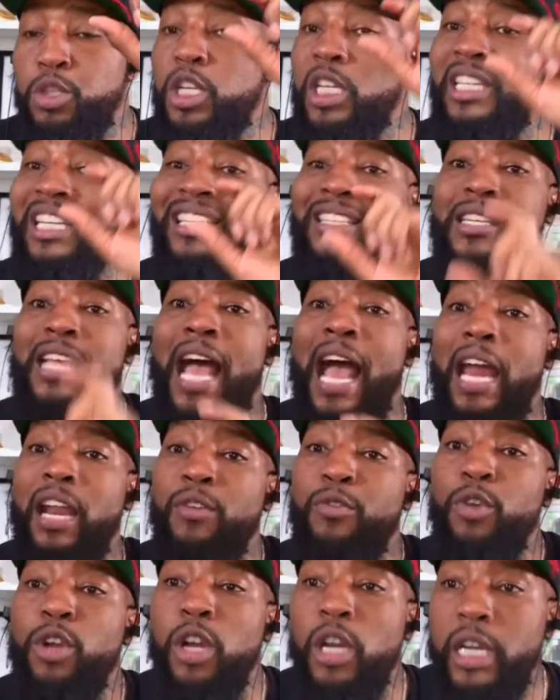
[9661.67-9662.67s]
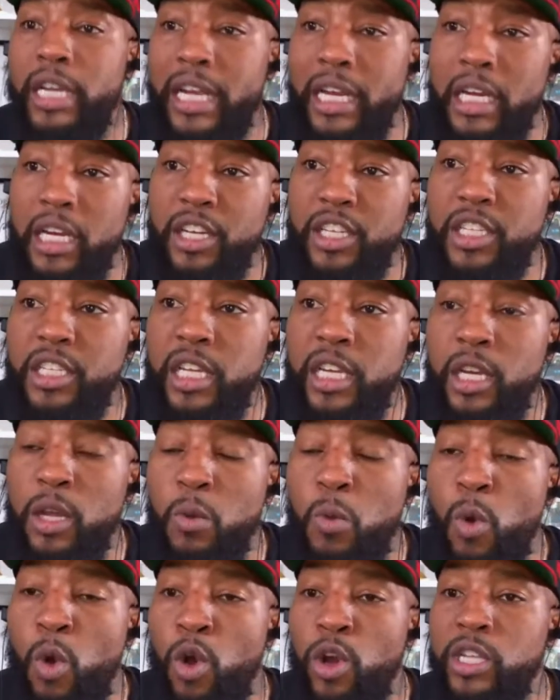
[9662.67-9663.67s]
to decide if we're going to get an
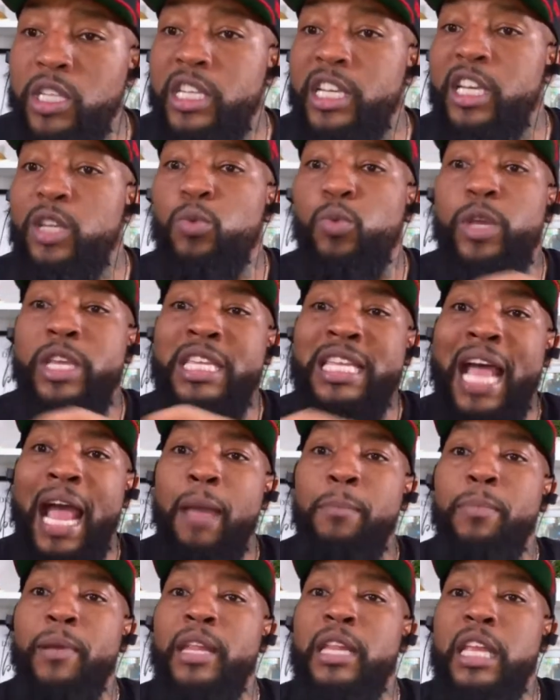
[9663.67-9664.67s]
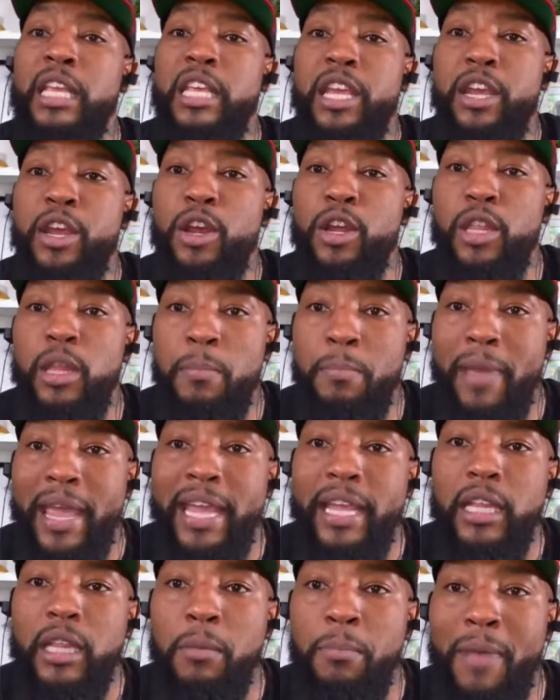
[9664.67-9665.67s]
extended warranty is we type in the year, the
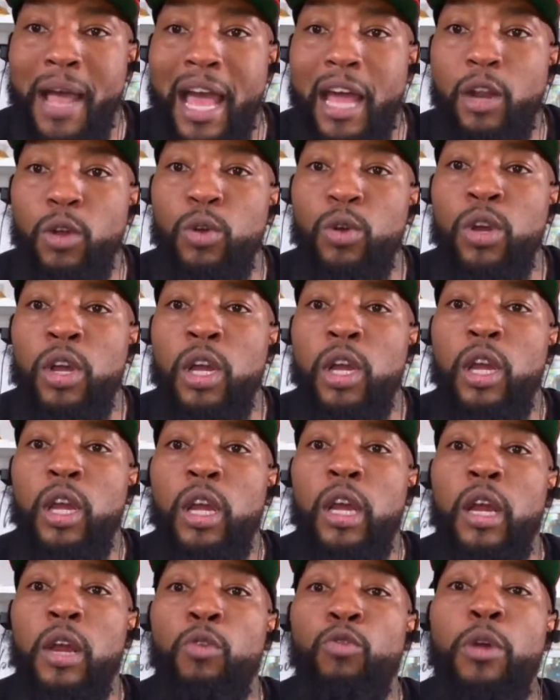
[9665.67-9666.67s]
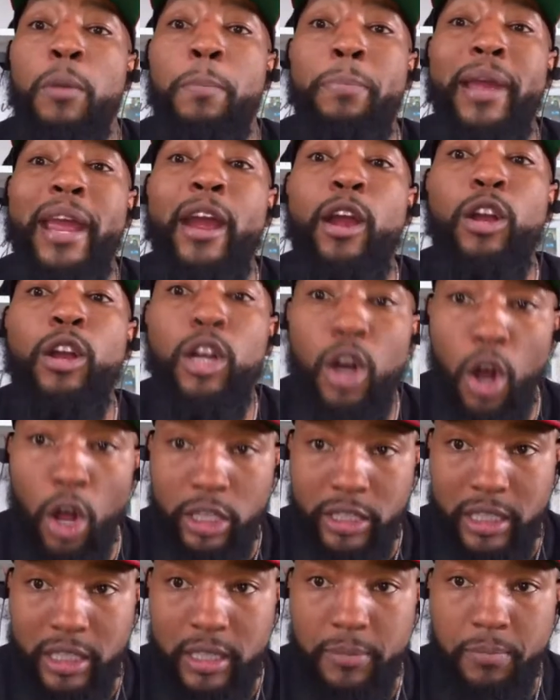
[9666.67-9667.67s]
make, the model, repair
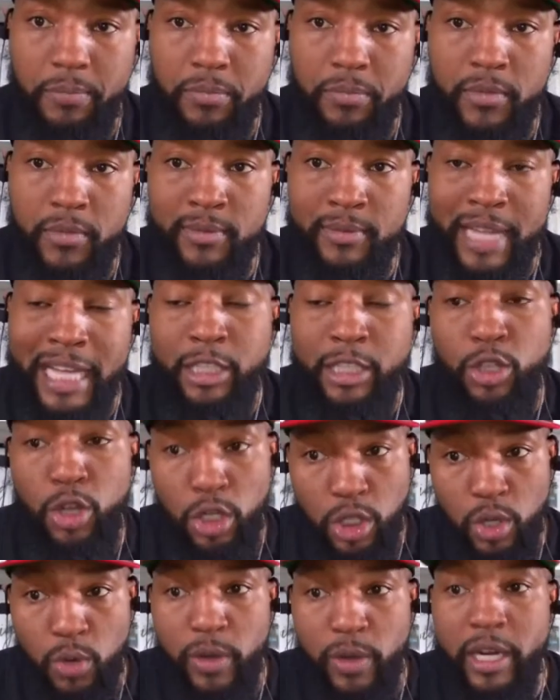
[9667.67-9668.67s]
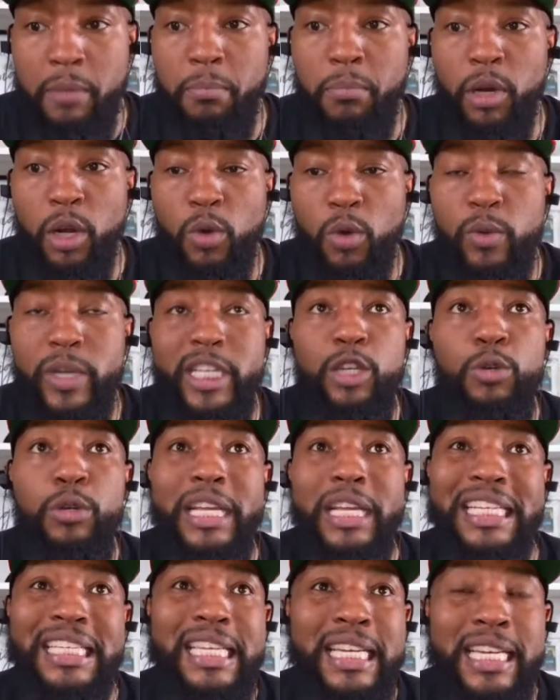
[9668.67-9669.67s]
cost. That's also in the book. We do
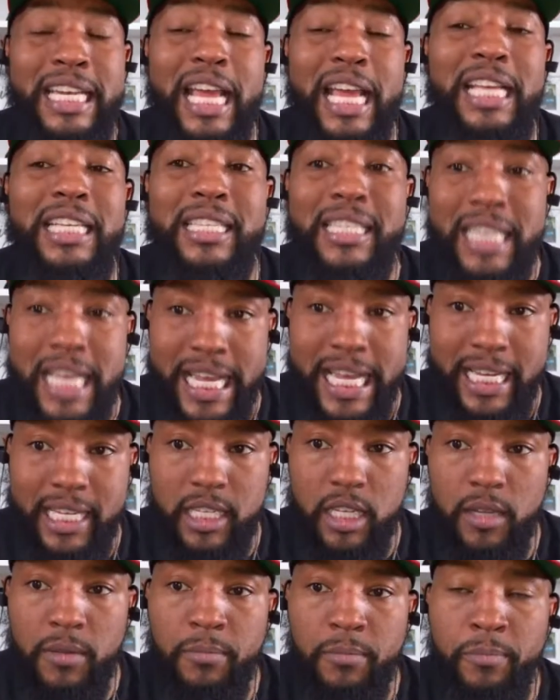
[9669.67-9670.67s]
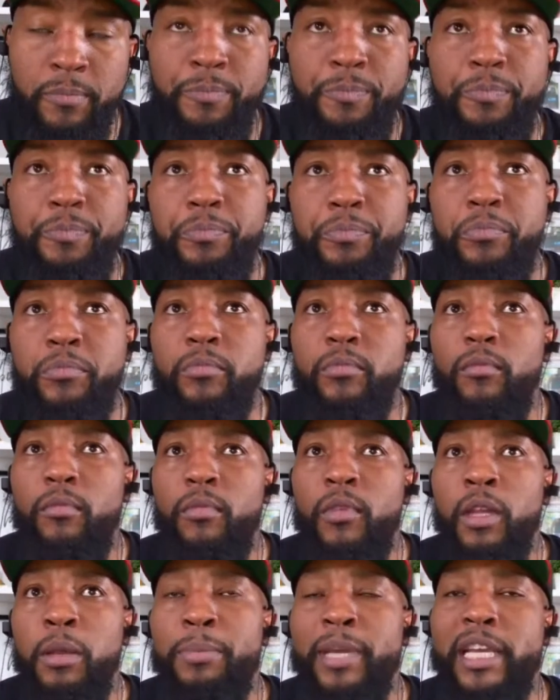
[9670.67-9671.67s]
this in day 6
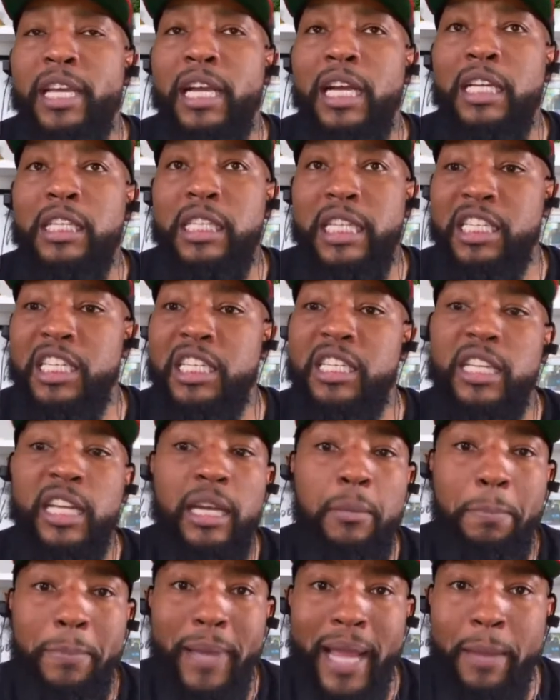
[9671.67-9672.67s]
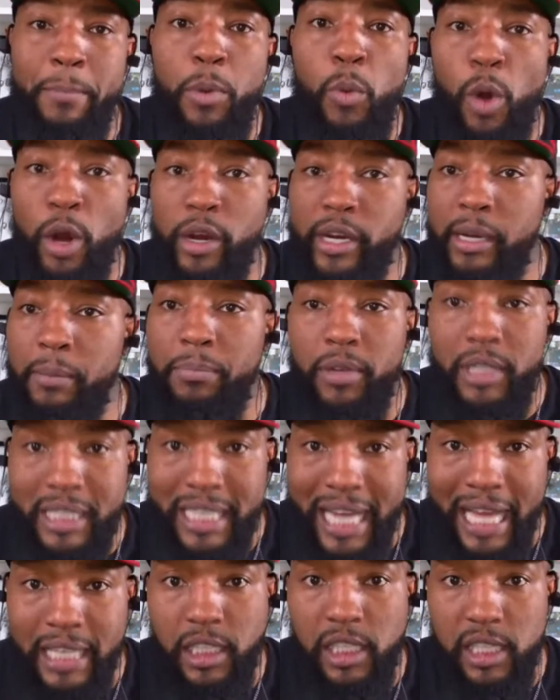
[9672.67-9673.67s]
because this is in the paperwork and
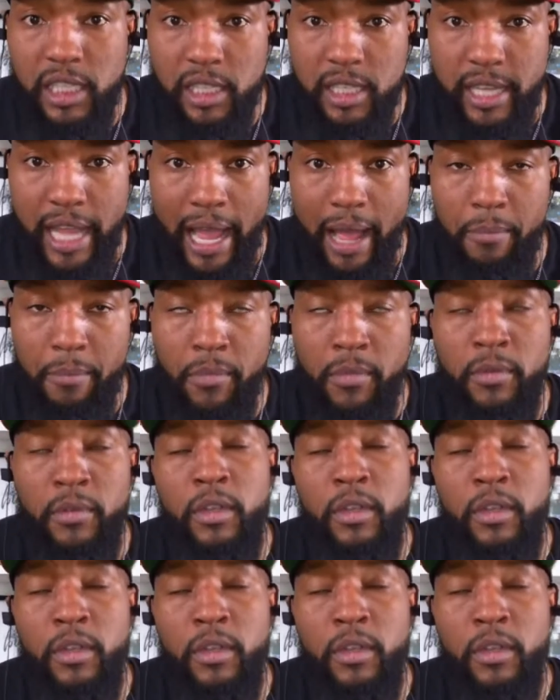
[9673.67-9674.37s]
protection step.